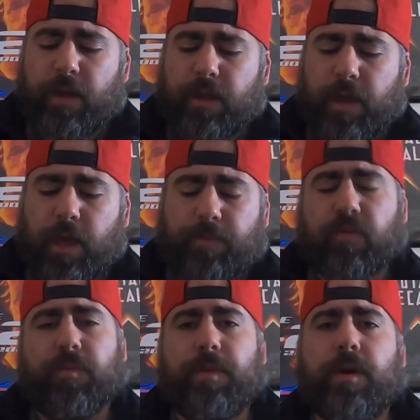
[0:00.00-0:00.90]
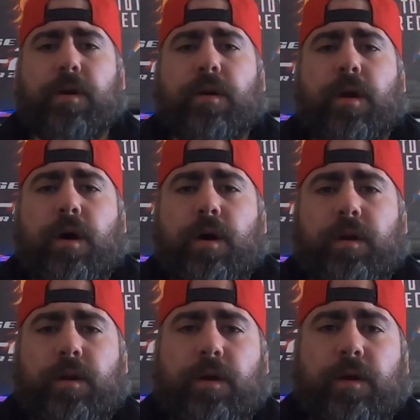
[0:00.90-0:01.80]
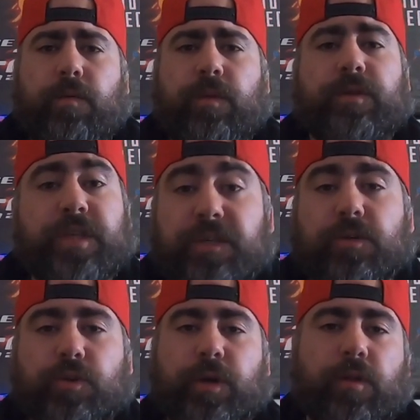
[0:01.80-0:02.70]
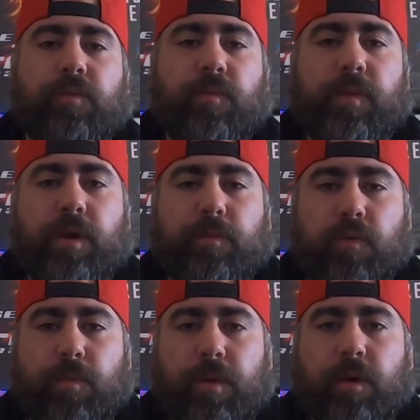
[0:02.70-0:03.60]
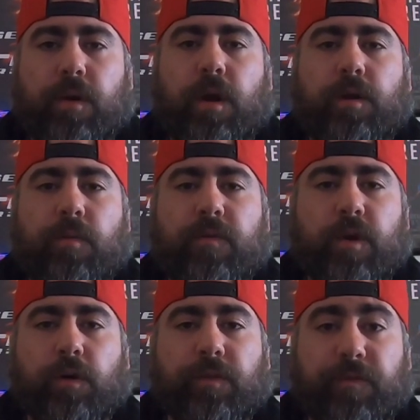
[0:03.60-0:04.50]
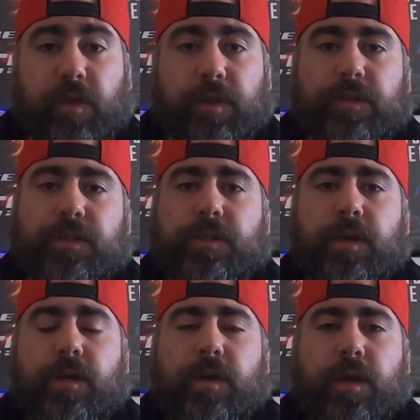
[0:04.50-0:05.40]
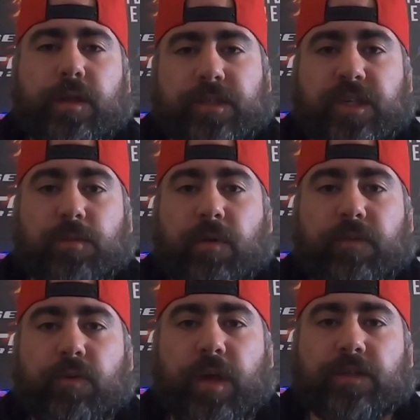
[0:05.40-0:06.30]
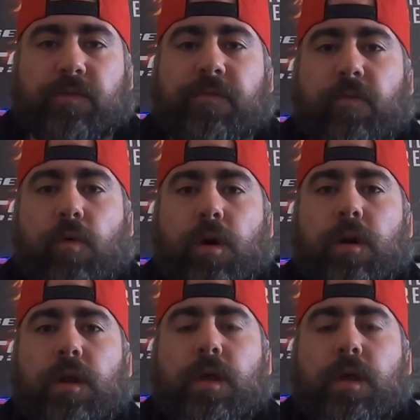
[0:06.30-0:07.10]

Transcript: it premiered on, the teaser trailer premiered on a movie called The Village in the summer of 2004.